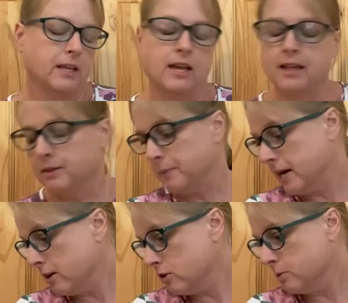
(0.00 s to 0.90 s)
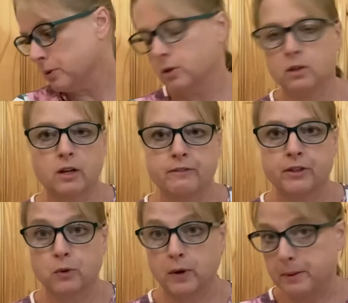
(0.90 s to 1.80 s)
In the parable of
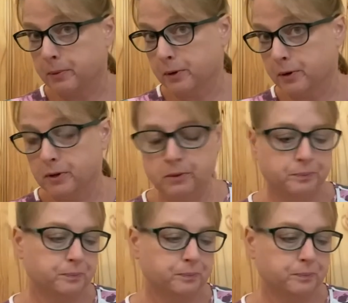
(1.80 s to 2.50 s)
the great pearl,